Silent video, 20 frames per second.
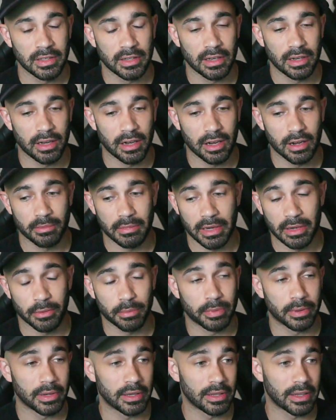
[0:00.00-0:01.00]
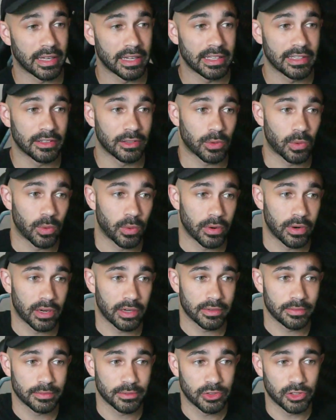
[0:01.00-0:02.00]
I'll put a light in the
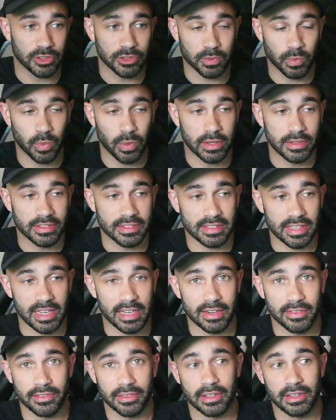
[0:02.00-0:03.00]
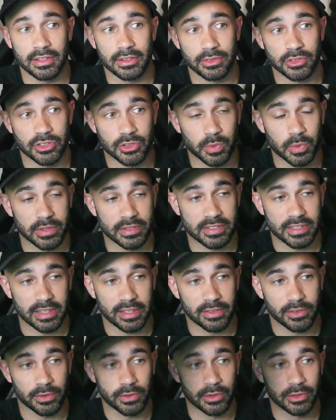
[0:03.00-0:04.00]
corner, just one side of
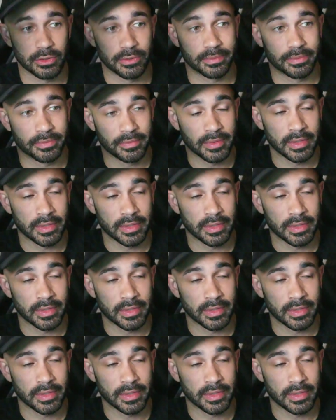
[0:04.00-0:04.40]
the room.